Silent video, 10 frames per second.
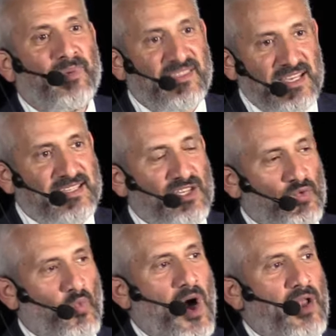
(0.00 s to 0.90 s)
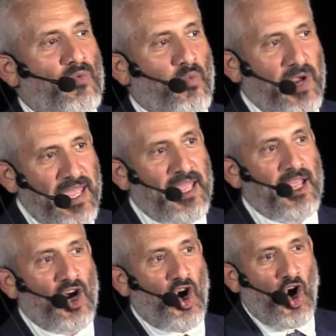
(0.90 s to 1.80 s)
But this is what
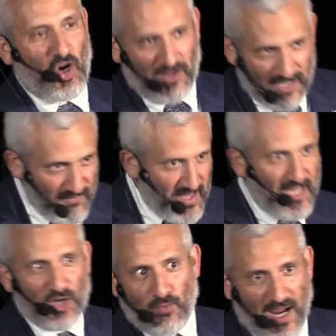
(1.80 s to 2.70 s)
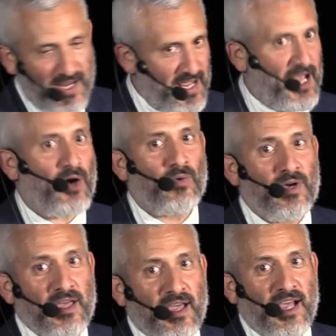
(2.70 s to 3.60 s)
we are living in right now.
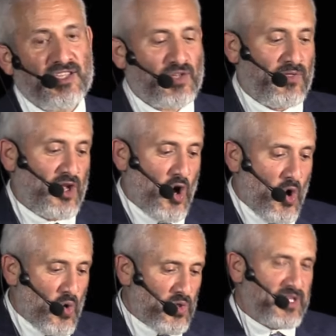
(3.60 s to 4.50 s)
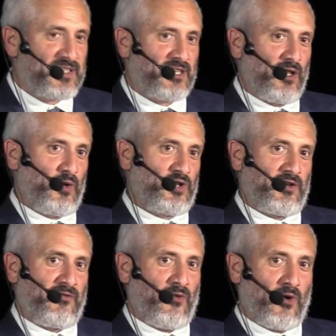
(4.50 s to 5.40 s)
And so the only
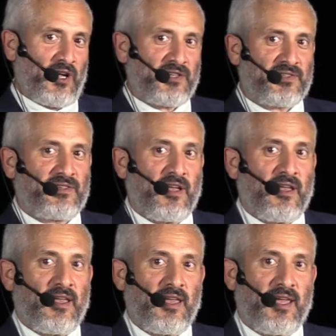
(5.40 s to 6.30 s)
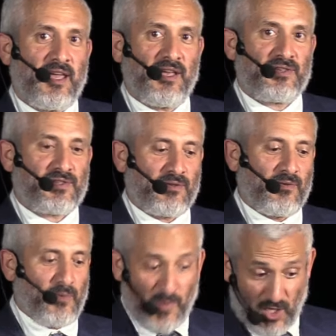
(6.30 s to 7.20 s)
solution for us is,
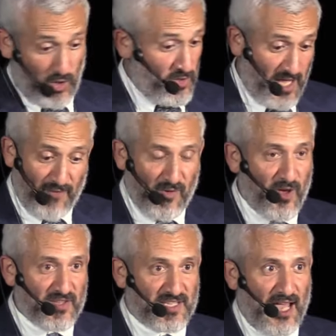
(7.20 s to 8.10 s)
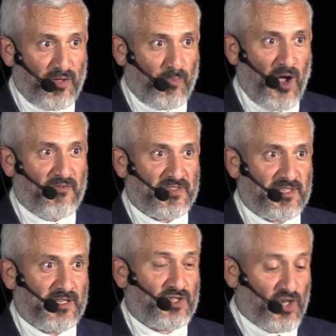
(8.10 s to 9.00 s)
you can learn a lot from all these Catholic
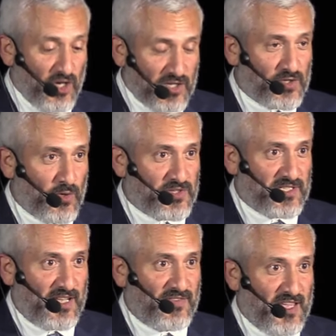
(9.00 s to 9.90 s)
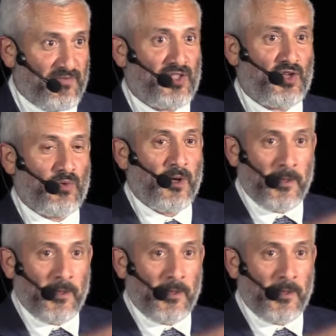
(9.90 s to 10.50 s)
prophecies, good sources I've given you,